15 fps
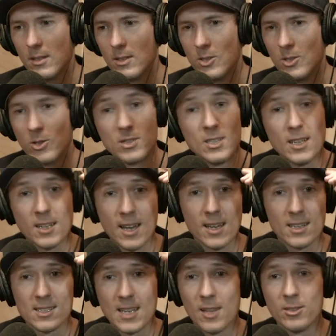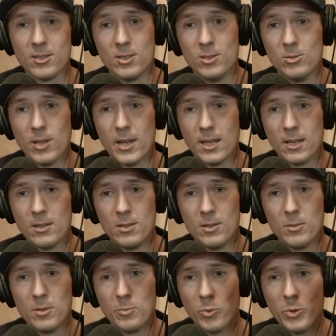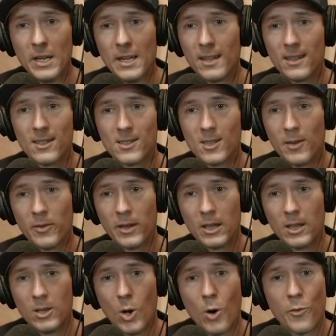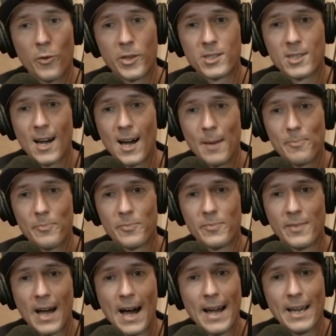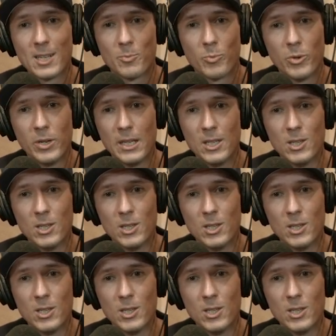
your DNA is telling you like breeding and stuff like go for the top highest breed.